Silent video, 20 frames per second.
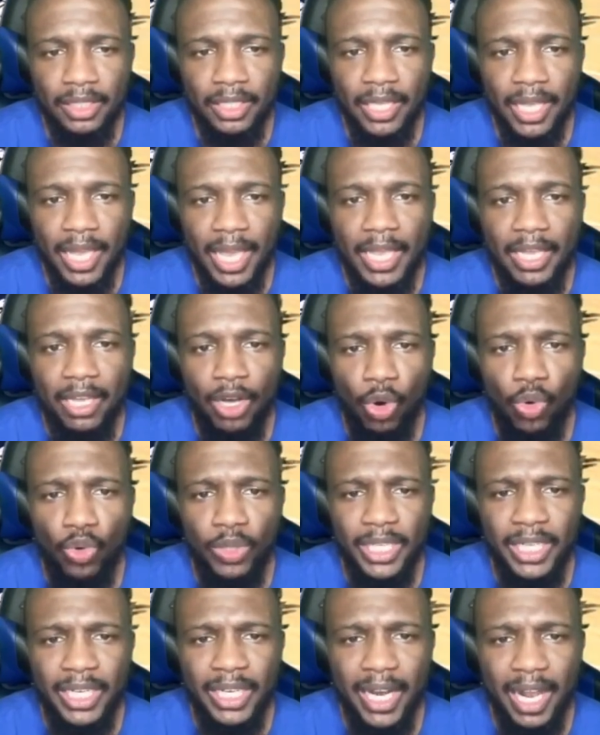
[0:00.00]
Hey, oh,
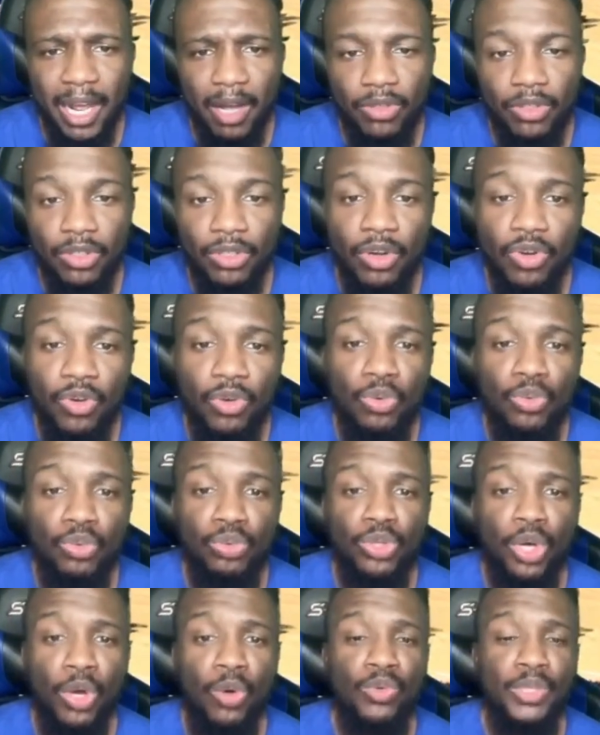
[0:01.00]
get it out. No,
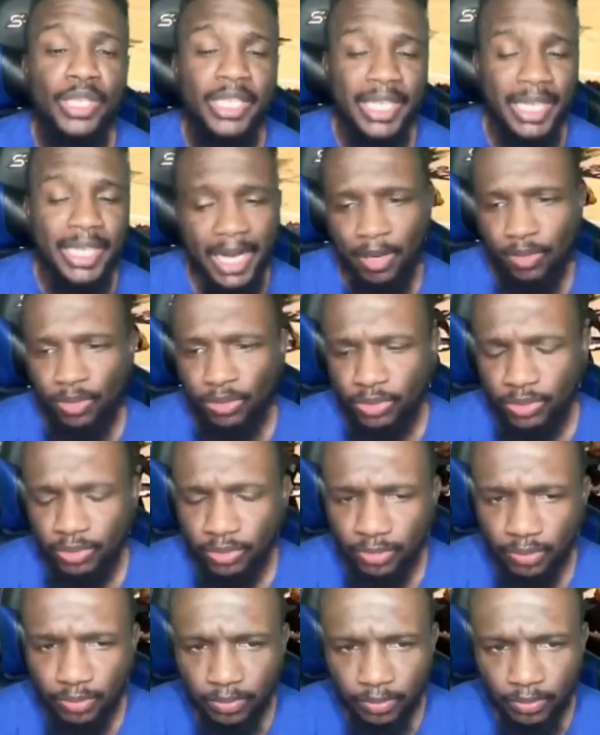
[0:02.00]
don't get it out.
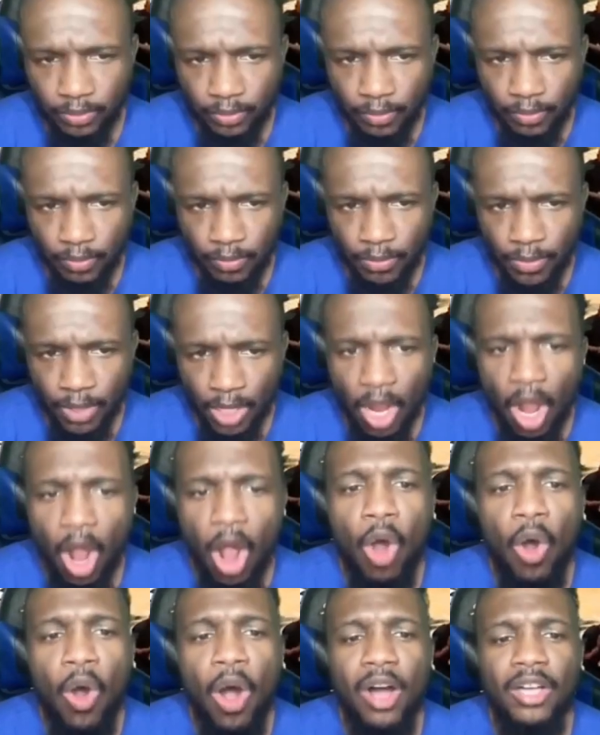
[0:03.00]

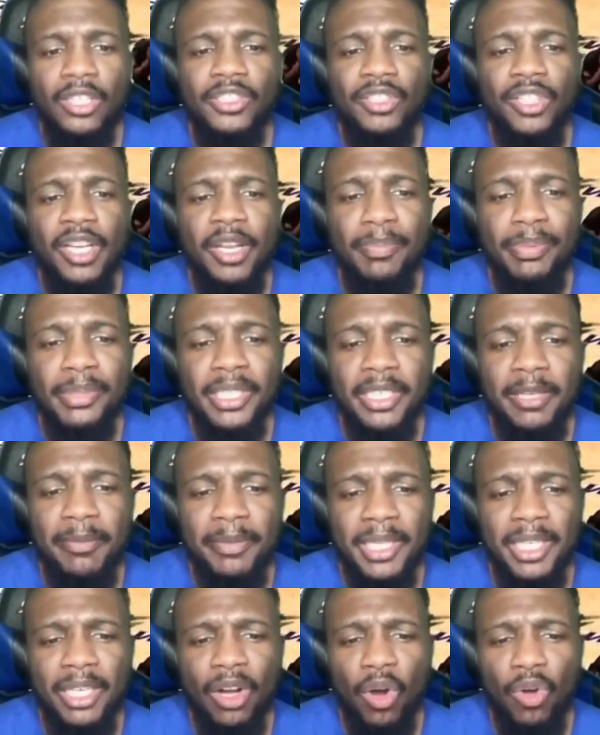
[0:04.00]
Oh, also they put
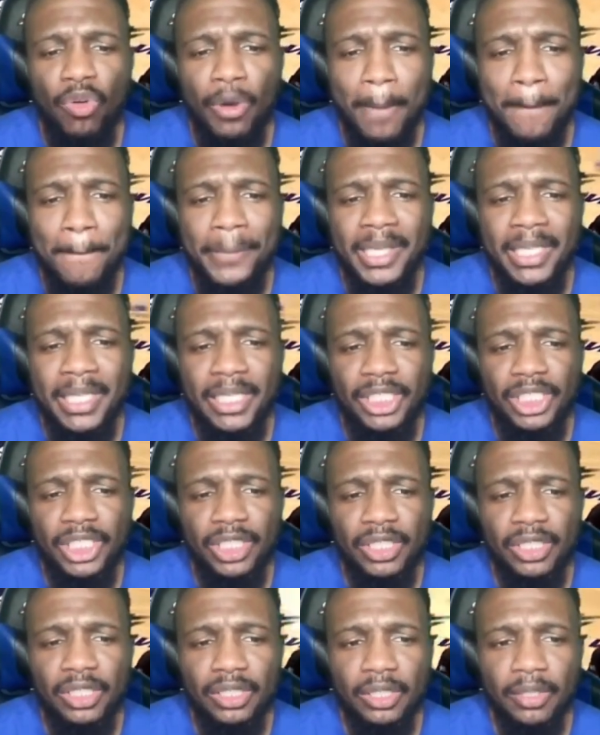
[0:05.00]
Kuminga on the bench.